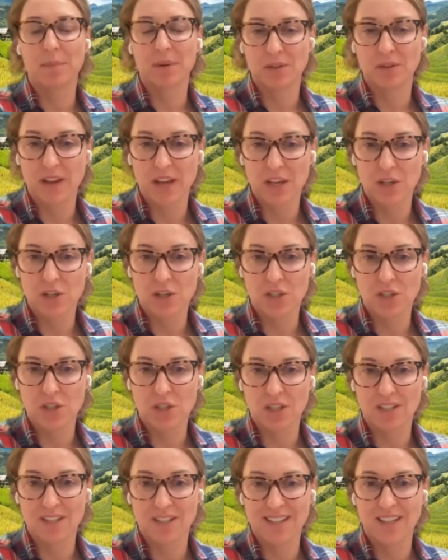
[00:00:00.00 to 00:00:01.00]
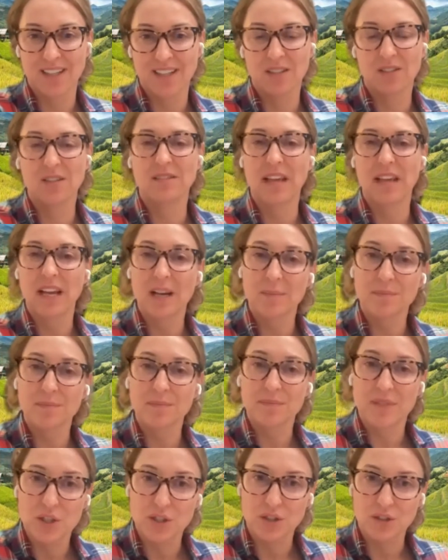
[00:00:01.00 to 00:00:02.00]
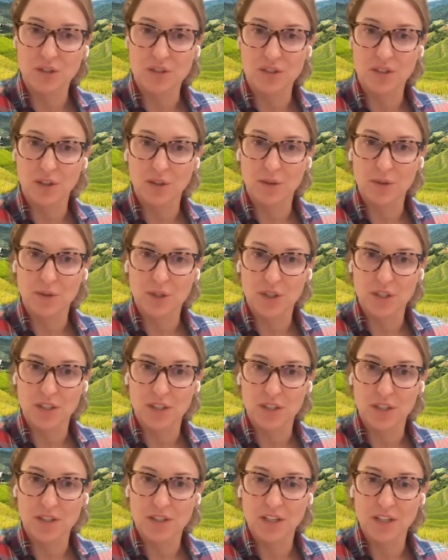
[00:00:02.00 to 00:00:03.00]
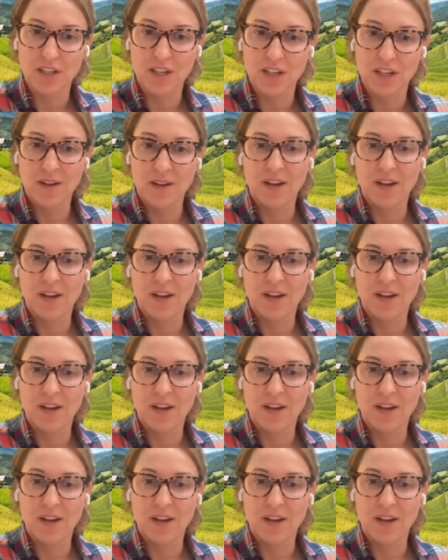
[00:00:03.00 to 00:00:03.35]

up innovation, to take up digital solutions.